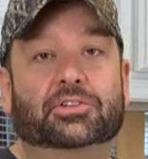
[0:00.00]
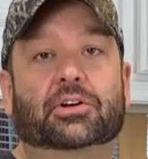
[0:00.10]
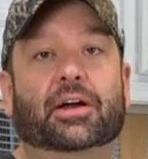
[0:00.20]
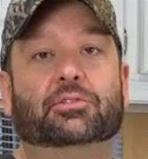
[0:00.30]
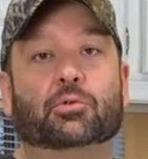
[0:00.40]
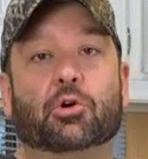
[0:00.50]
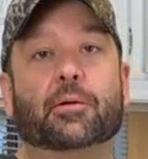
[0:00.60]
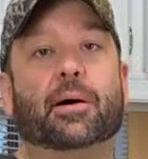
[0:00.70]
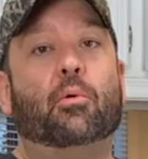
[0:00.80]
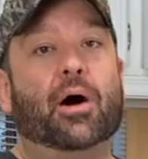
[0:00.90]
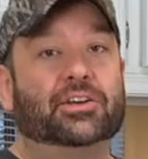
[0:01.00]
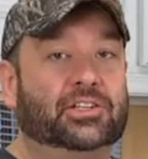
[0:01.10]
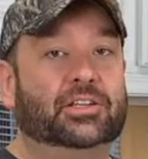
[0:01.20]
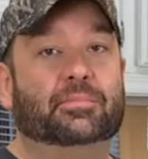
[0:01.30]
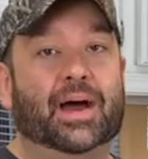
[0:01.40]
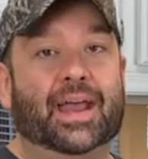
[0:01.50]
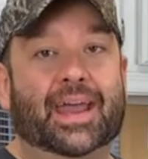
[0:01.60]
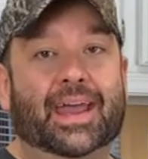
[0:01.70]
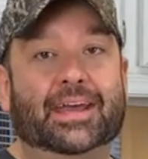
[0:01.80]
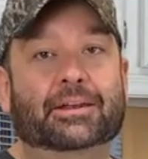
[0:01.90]
You don't have to worry about washing them by
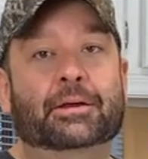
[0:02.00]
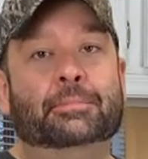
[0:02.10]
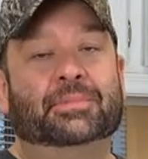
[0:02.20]
hand